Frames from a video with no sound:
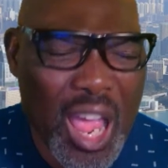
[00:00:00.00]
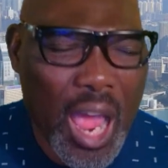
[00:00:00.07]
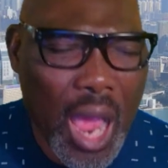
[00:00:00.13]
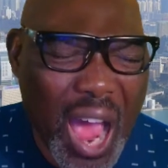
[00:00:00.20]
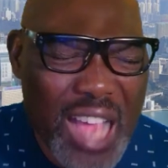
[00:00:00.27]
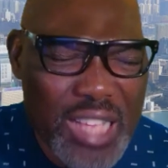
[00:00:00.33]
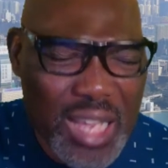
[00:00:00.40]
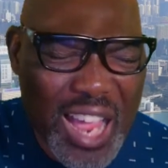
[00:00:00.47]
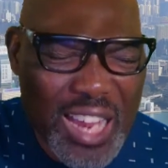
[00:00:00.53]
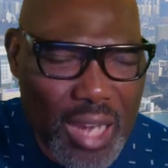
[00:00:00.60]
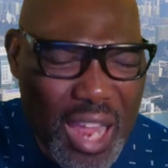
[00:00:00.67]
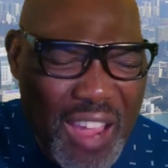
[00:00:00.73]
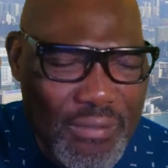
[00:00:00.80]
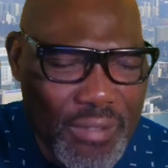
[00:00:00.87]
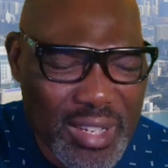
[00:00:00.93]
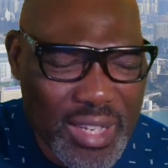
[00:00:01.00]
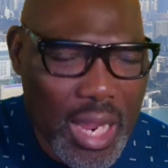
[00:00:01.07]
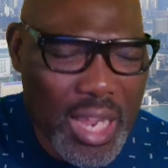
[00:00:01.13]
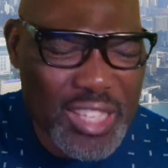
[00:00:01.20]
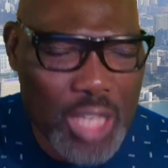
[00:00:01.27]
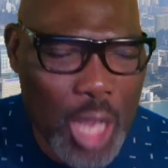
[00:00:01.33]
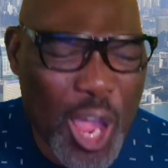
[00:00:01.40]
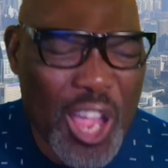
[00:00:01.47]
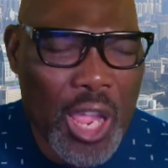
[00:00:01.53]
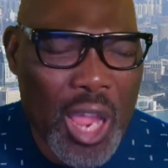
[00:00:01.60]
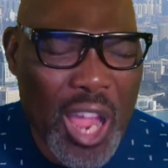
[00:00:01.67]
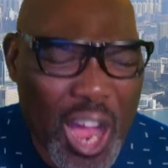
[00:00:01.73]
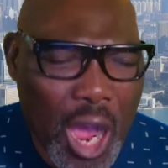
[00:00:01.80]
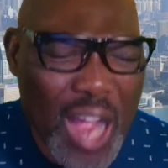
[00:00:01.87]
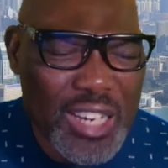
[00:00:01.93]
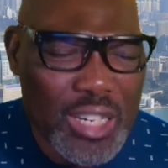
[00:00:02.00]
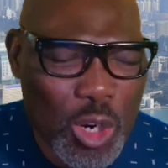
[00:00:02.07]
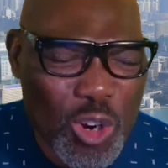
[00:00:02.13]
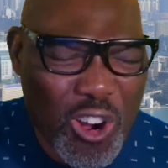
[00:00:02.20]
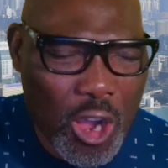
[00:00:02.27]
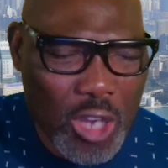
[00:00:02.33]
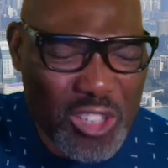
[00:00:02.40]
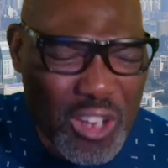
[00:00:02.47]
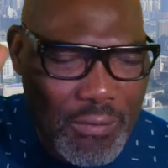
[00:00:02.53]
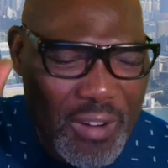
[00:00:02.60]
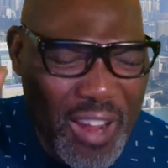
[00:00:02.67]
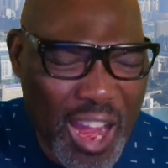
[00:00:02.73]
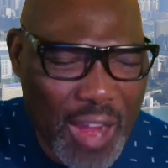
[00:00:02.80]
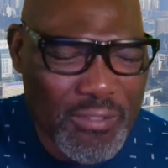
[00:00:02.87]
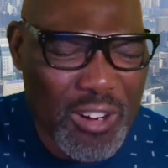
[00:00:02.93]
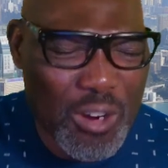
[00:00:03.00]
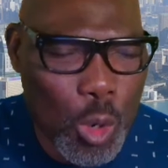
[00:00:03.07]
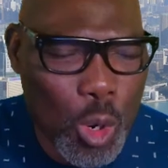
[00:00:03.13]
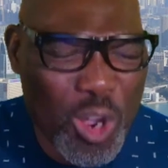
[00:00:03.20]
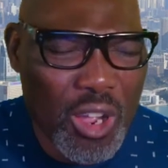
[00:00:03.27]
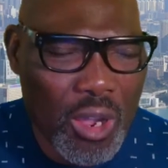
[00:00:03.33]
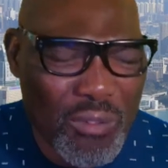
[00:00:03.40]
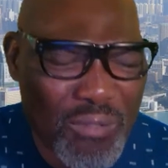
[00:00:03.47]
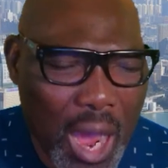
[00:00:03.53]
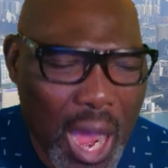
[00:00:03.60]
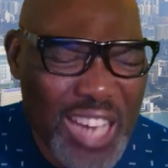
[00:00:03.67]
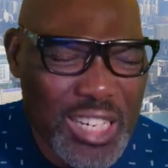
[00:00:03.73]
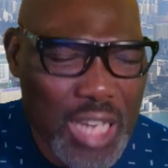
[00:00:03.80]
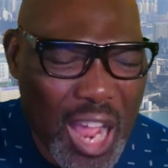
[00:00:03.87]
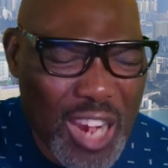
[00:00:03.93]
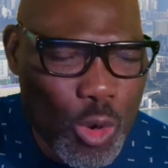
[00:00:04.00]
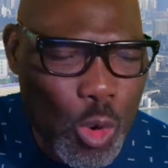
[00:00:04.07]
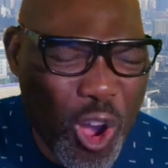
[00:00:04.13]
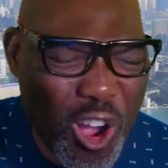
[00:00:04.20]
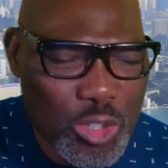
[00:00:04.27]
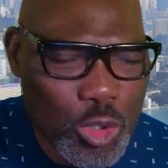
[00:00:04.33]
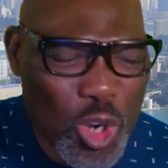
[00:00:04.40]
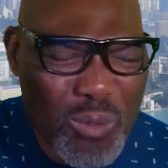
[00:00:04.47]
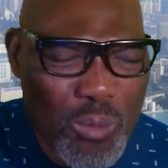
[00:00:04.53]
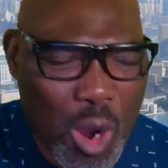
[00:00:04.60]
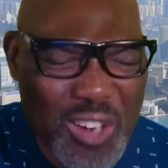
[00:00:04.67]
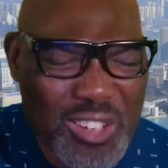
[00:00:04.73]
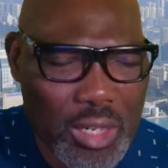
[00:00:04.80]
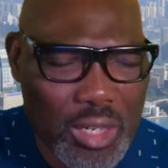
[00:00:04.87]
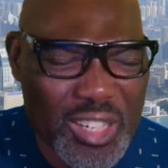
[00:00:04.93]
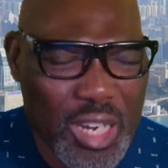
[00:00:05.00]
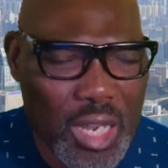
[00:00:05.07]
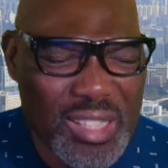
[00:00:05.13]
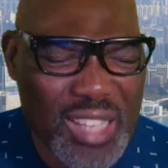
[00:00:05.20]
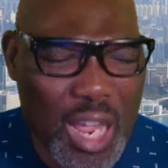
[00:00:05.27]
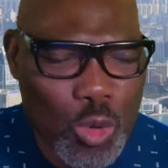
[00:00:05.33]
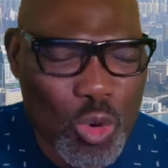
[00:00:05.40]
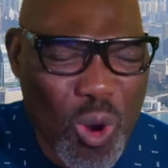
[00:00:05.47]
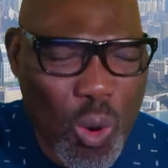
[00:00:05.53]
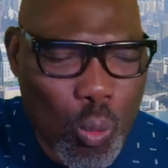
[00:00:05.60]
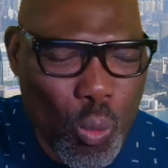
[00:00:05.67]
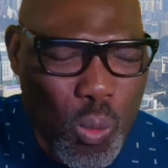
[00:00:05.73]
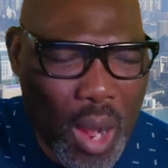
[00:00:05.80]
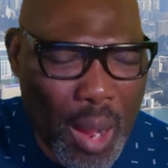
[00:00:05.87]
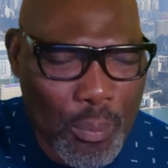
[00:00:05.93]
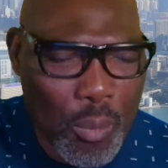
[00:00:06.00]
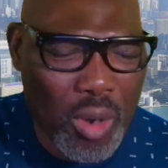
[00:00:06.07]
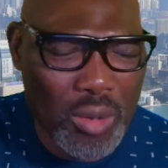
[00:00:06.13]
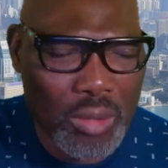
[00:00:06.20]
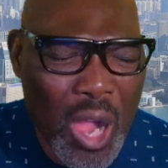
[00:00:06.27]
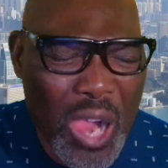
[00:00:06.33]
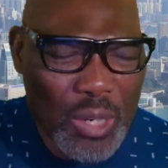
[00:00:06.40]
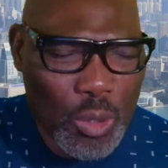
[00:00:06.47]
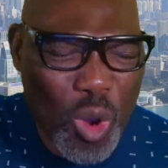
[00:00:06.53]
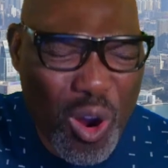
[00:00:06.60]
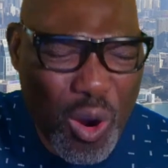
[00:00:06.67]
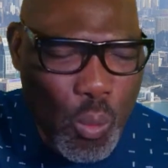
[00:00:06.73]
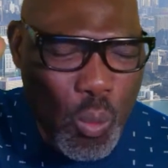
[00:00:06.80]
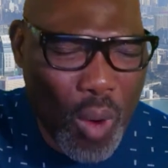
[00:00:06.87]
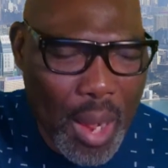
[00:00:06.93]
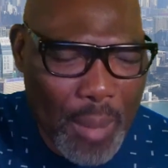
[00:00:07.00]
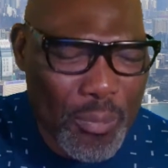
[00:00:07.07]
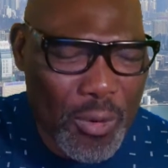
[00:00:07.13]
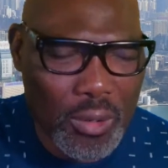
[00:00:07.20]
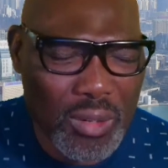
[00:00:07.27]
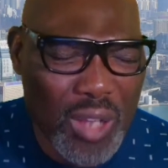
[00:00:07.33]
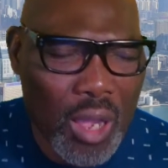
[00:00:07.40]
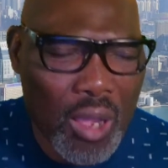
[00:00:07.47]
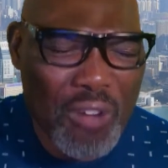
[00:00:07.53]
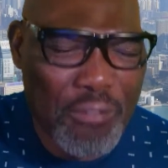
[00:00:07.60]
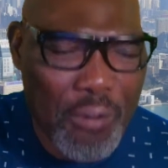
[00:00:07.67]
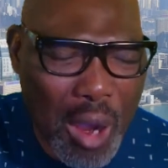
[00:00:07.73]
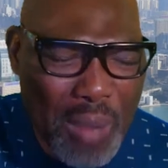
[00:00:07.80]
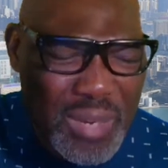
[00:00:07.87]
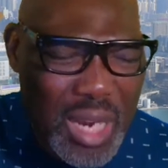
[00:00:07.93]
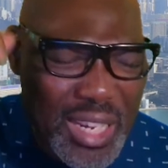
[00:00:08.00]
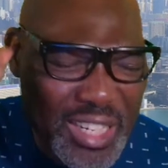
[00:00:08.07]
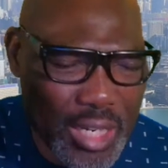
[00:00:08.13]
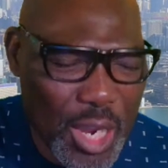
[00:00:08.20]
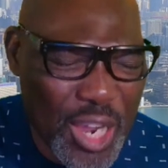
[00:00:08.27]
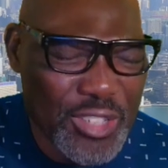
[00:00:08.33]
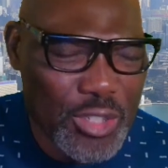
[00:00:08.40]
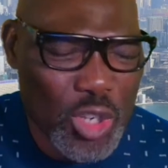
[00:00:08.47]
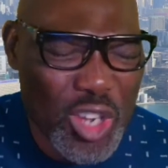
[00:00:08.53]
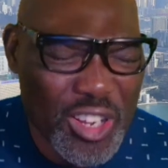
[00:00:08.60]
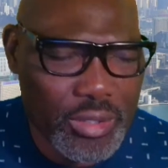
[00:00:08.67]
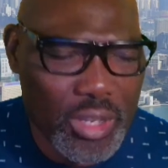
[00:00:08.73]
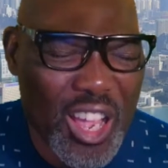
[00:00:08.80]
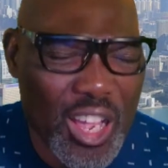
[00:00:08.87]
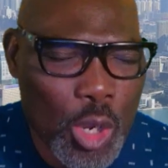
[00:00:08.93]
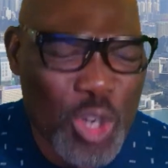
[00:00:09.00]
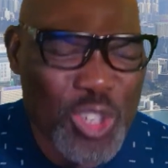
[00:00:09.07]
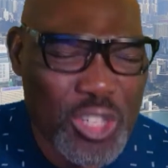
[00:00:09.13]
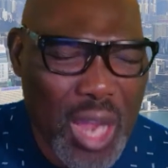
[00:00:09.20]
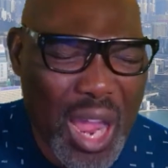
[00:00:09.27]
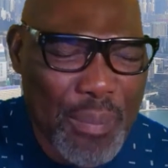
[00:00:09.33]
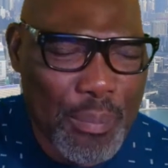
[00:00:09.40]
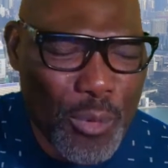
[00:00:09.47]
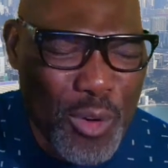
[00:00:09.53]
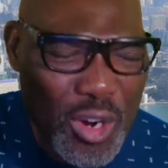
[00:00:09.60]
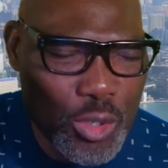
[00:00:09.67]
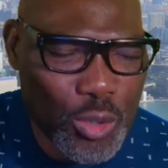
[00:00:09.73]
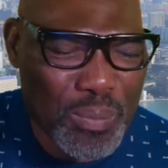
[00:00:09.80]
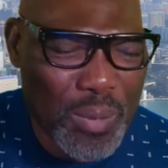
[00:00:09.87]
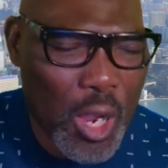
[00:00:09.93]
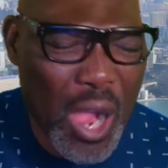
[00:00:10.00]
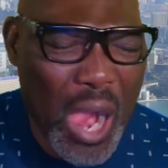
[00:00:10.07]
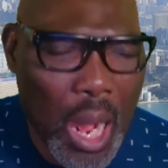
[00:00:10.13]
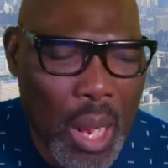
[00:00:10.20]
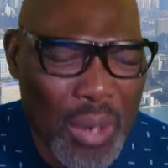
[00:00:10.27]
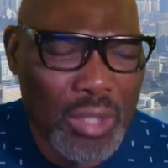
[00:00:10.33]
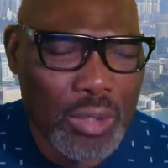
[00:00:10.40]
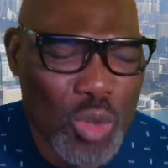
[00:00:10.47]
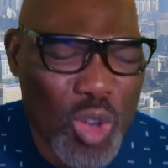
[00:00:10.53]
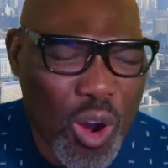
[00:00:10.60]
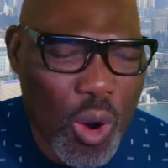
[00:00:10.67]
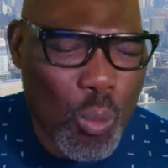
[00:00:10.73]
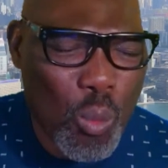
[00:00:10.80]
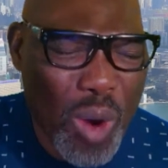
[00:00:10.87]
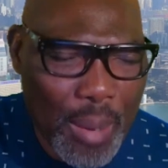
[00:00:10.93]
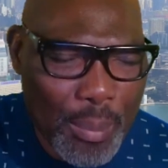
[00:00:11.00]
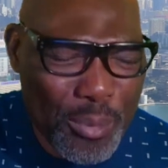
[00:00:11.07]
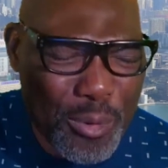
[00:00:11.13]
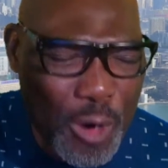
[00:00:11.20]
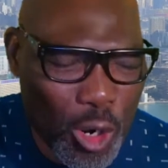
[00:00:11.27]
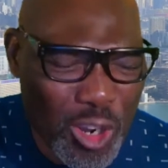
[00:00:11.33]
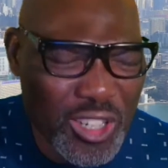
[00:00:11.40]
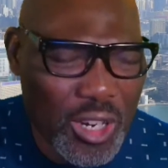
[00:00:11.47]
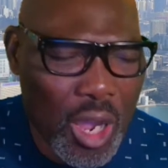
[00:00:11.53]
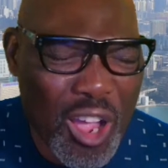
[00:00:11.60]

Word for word: as an evidence uh, at the court of heaven. Father, Lord, your word declares that no weapon, no weapon formed against us uh, shall prosper no weapon